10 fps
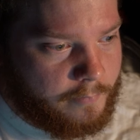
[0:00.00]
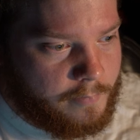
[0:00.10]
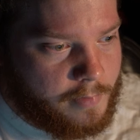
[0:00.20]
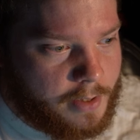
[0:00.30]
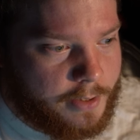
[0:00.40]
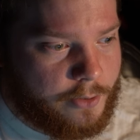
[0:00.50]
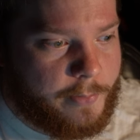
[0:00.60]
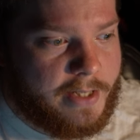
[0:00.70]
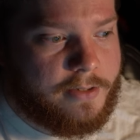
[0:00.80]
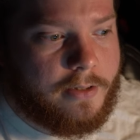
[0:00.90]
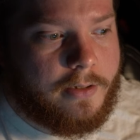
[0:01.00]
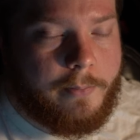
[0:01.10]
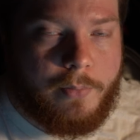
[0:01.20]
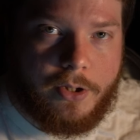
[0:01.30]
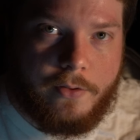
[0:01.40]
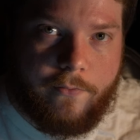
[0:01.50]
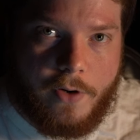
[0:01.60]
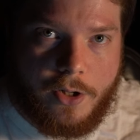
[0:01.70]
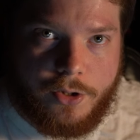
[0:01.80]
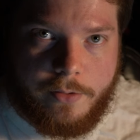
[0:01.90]
And it'll basically put the
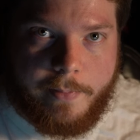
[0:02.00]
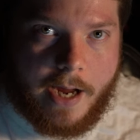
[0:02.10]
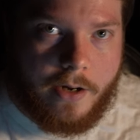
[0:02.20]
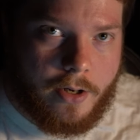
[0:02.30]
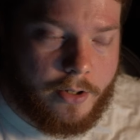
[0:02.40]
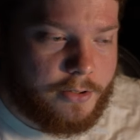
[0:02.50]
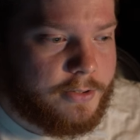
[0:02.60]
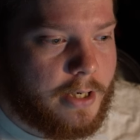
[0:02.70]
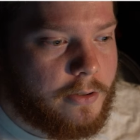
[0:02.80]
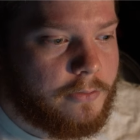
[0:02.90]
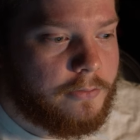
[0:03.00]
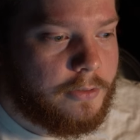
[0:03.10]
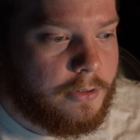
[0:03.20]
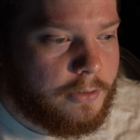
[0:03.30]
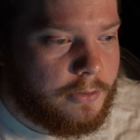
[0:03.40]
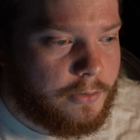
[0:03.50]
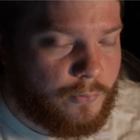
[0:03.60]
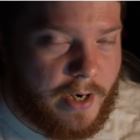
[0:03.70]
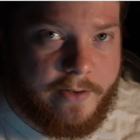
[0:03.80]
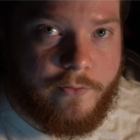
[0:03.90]
function back onto the cell,
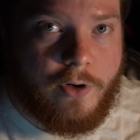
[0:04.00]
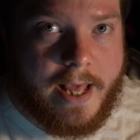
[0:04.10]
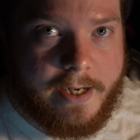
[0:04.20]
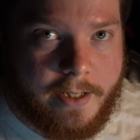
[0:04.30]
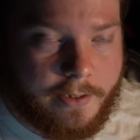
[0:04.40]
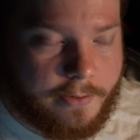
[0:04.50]
ready for editing.